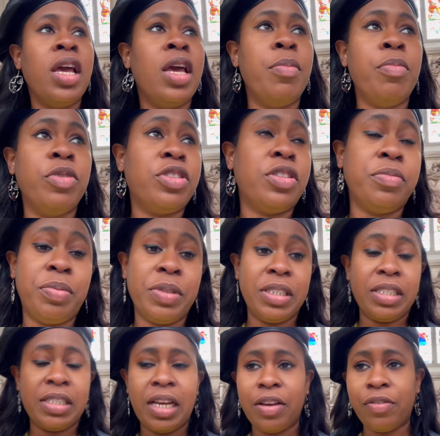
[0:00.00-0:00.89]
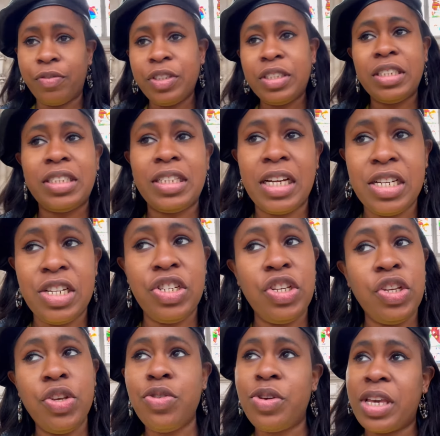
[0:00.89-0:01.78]
most of the places i visited in
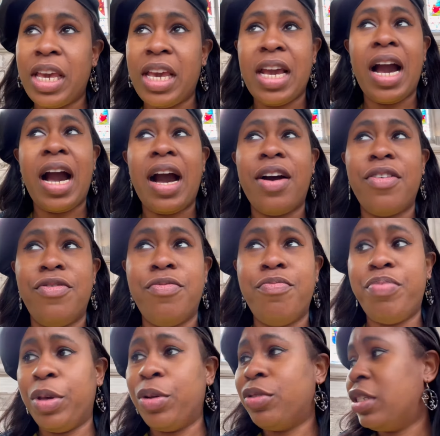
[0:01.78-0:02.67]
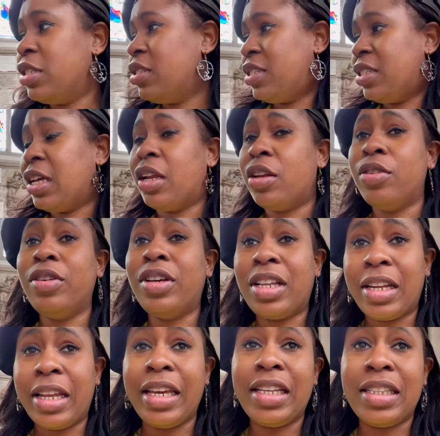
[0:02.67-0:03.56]
the uk have buildings that look
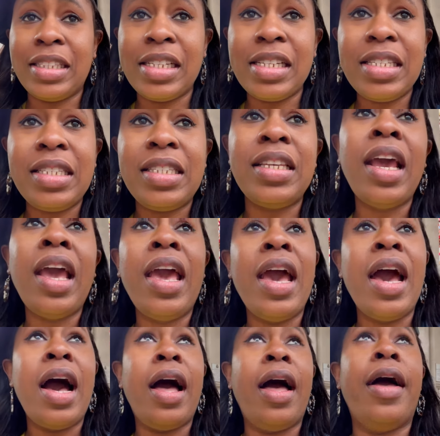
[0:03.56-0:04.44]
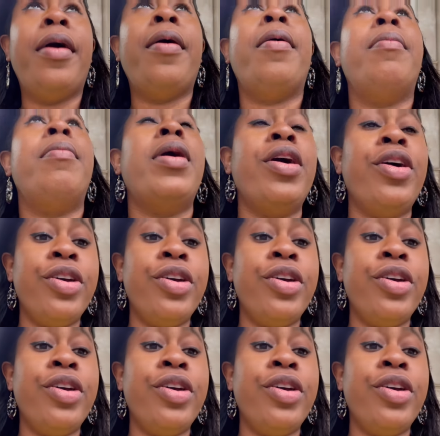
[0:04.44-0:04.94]
like this um,